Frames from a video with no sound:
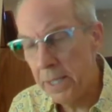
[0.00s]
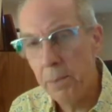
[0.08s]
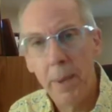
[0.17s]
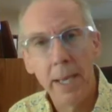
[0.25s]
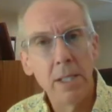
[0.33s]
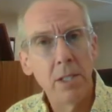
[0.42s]

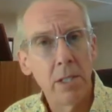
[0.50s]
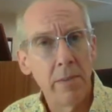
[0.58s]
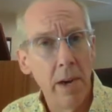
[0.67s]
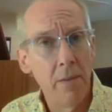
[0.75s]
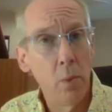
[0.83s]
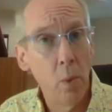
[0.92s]
independence
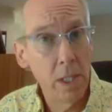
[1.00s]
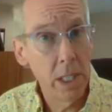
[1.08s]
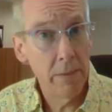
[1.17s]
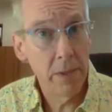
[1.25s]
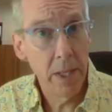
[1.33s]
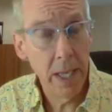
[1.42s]
of everyone
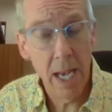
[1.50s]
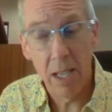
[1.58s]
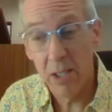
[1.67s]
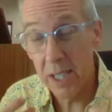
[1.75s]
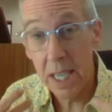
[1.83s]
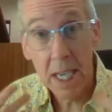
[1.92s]
and everything
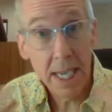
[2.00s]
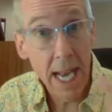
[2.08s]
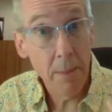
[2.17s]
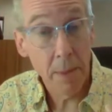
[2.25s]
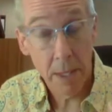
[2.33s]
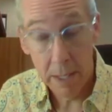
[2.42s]
else,
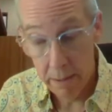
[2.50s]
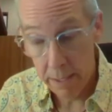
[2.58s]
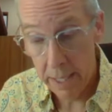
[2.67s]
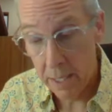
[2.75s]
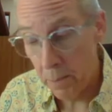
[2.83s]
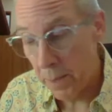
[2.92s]
economic
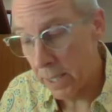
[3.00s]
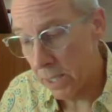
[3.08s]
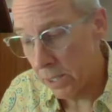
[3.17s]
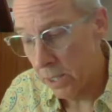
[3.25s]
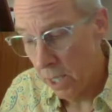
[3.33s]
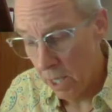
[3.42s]
independence.